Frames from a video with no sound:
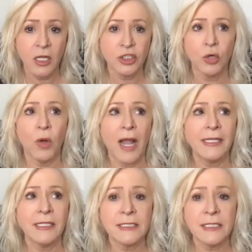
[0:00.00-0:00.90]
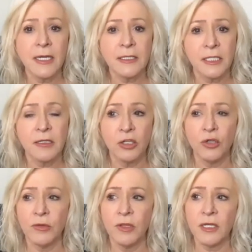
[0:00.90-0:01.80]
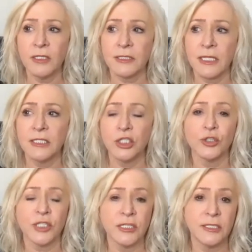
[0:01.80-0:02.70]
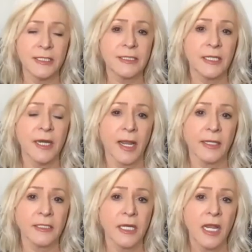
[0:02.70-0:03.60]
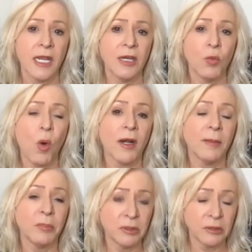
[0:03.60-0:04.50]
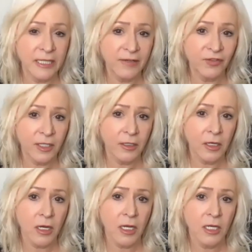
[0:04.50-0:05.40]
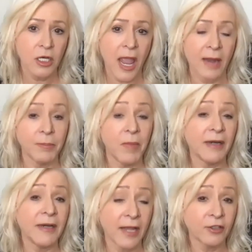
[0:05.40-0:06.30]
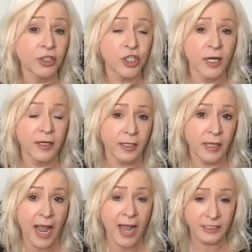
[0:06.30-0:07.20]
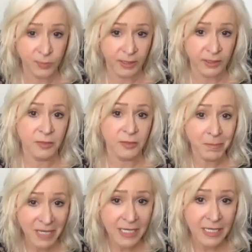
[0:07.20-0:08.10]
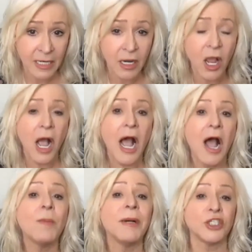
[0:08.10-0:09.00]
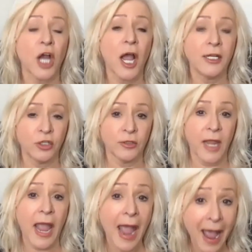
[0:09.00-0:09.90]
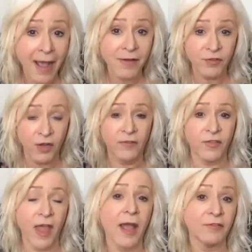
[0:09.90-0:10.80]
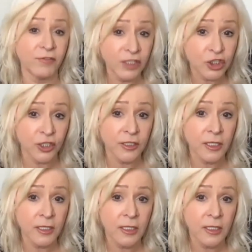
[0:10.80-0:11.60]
So I can say to the you this is there's a disconnect in what I believed in and an energetic aspect to me how much I could have of that vision.